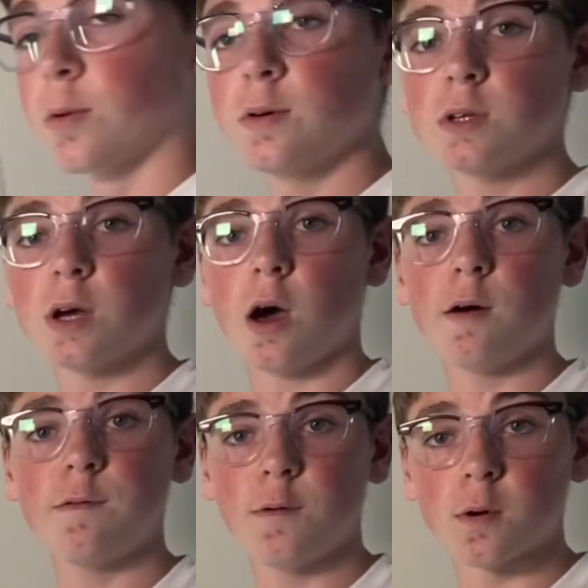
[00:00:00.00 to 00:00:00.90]
root
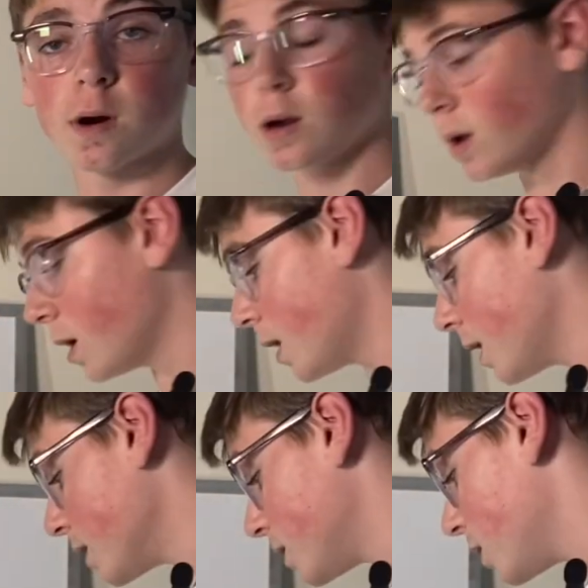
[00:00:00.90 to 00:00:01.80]
of 4
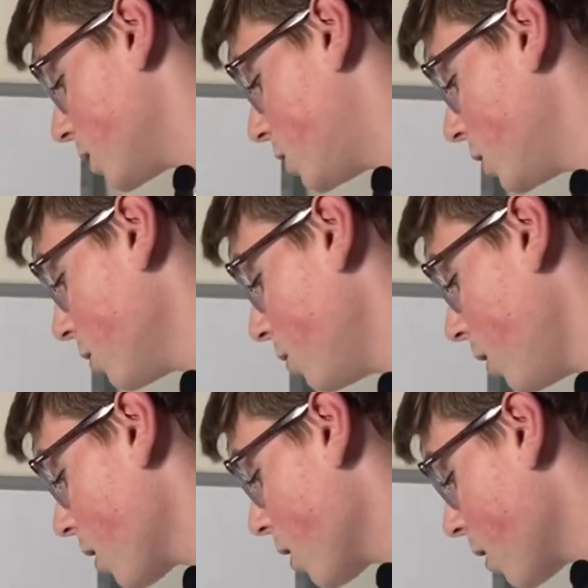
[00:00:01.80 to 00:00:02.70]
is 2,
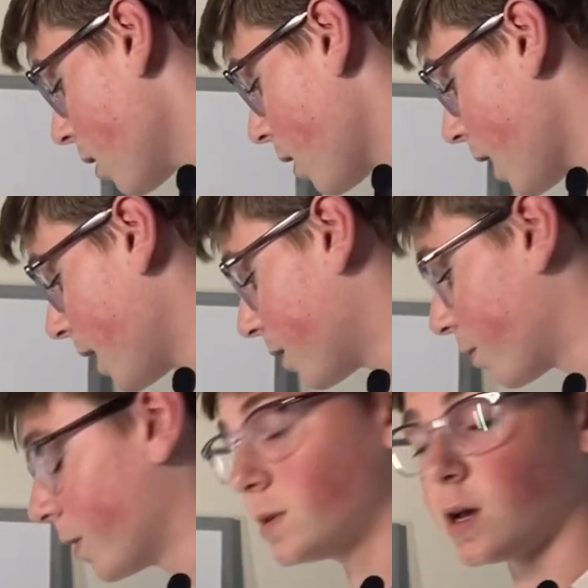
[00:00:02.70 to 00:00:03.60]
and the
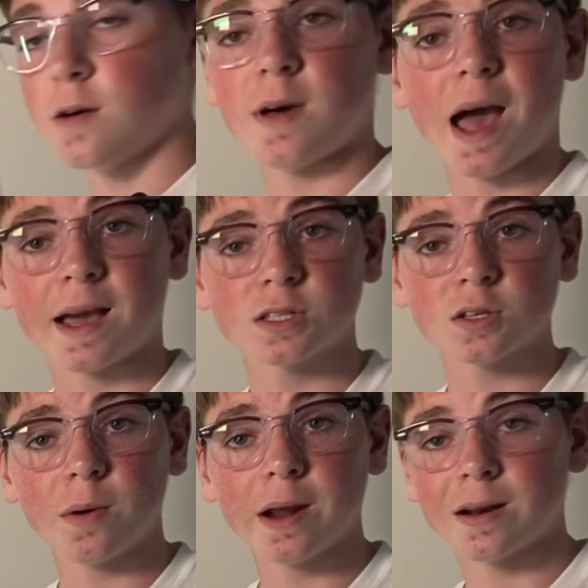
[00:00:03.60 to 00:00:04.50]
root of I
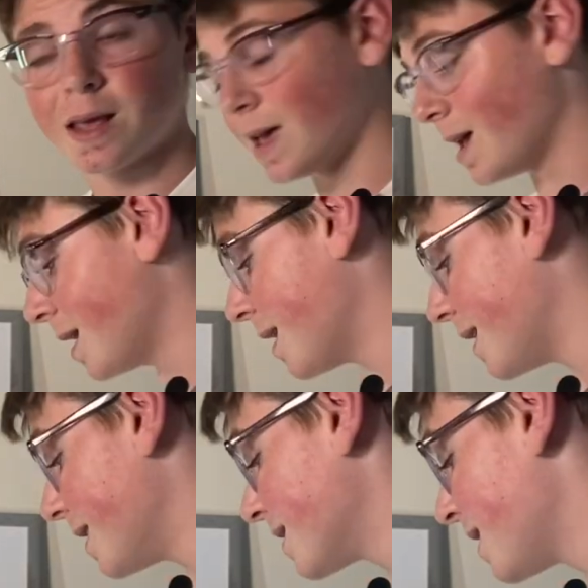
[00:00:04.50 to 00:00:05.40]
squared
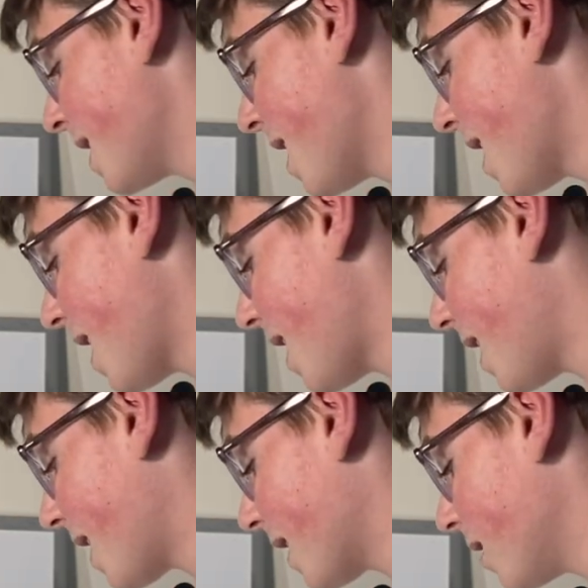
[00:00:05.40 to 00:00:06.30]
is
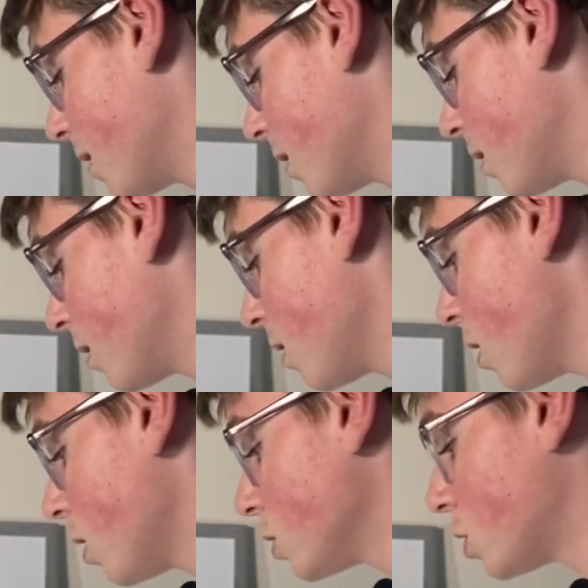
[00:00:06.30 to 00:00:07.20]
I.
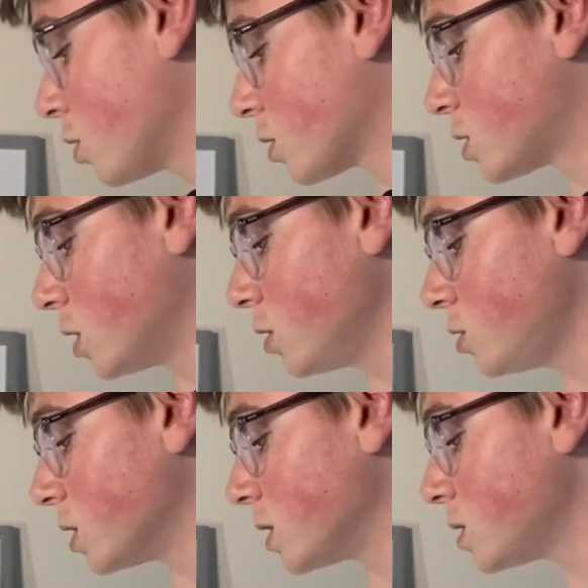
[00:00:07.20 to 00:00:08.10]
So your
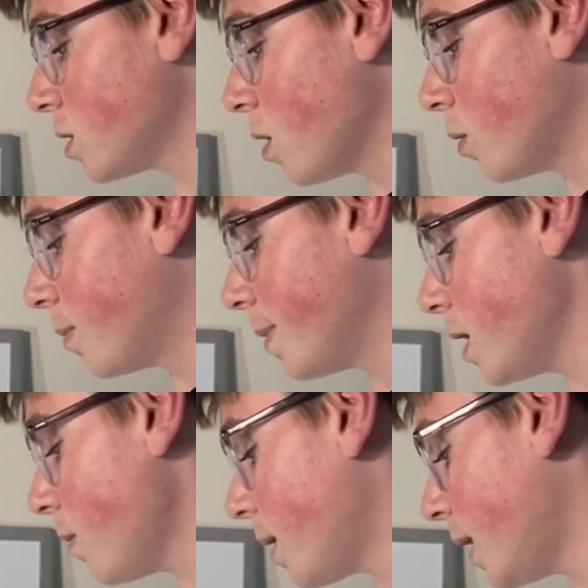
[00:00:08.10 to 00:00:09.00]
solutions would
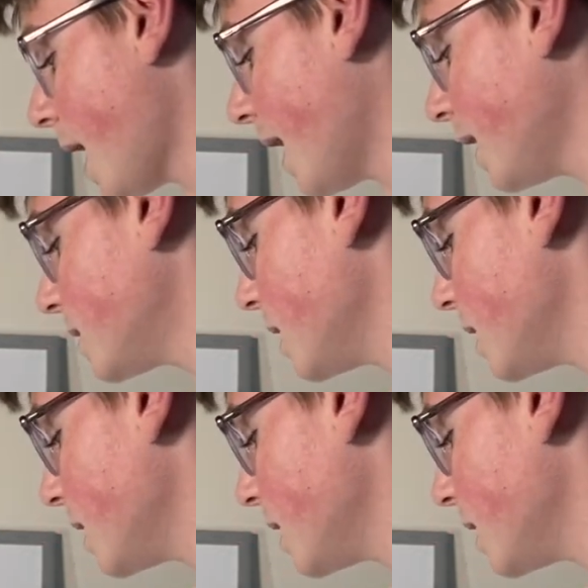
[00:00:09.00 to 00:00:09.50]
be, well, x